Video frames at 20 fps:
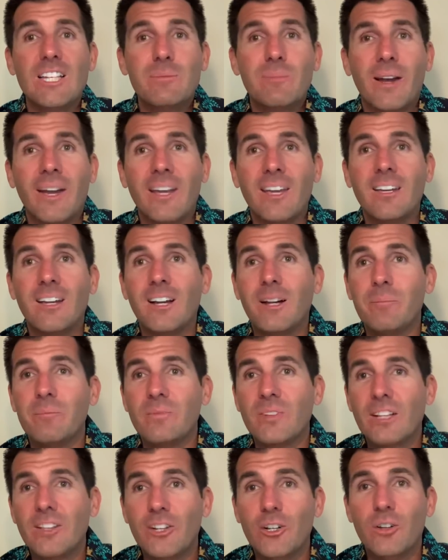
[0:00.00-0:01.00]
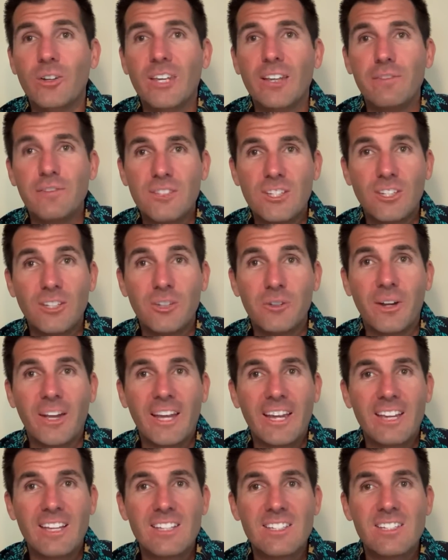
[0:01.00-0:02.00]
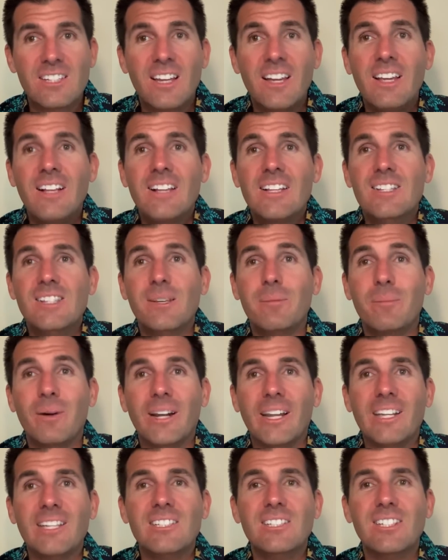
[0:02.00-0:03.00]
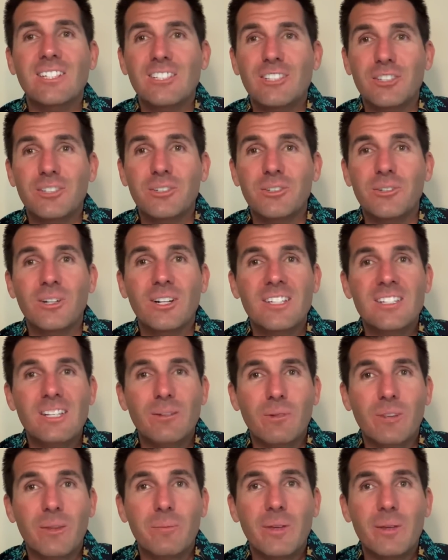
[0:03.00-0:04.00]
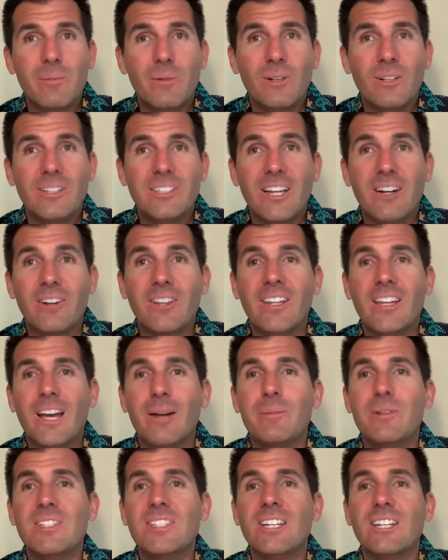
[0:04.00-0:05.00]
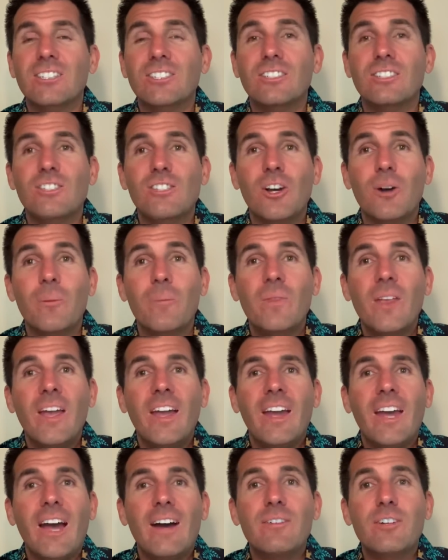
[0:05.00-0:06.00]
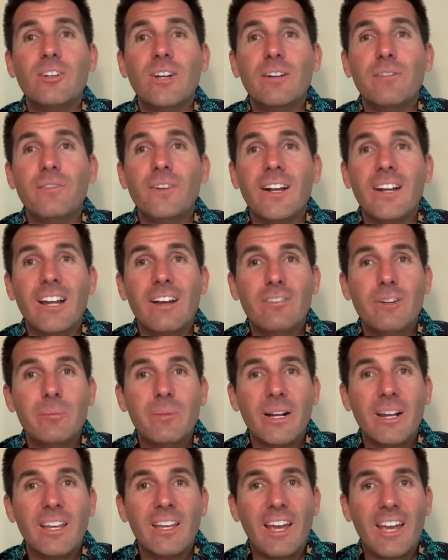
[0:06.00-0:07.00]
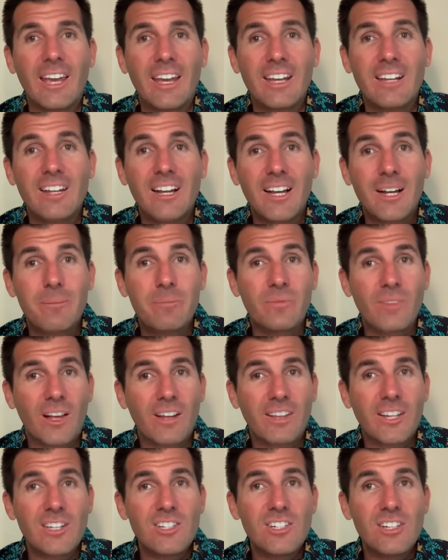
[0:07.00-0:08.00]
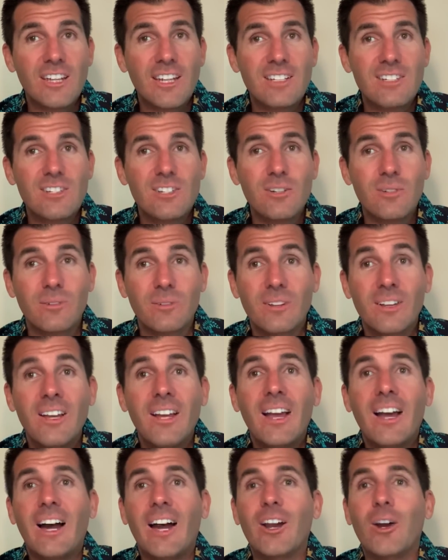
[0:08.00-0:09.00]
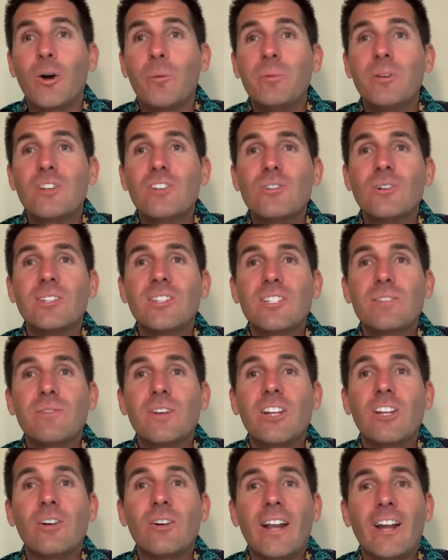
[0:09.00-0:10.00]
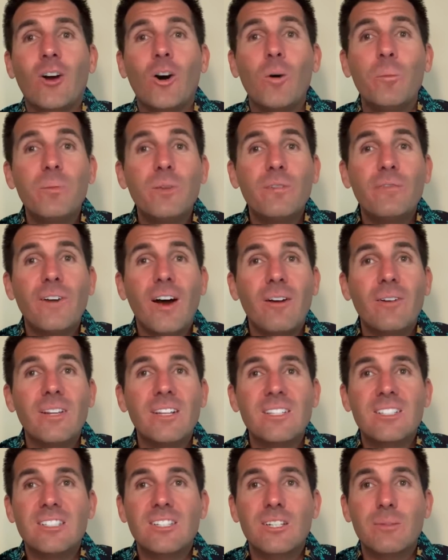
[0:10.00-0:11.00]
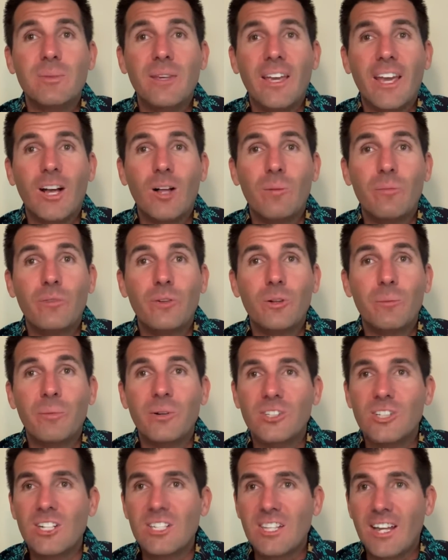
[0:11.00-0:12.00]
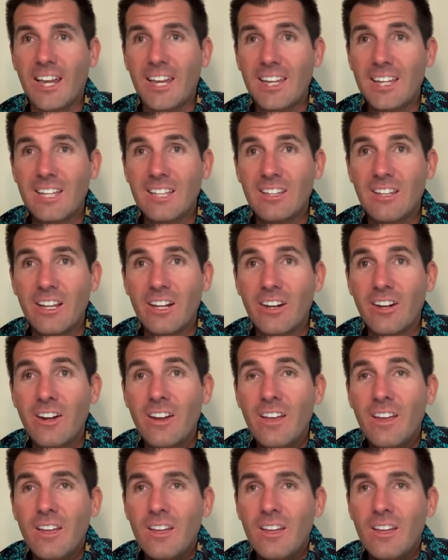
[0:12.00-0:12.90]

my little gift to you as some monies to some of the people down in the comments section. So have a great Friday, everybody, and I'll catch you again soon. I hope you enjoyed this video, and I hope you found it to be helpful, but just hang in there.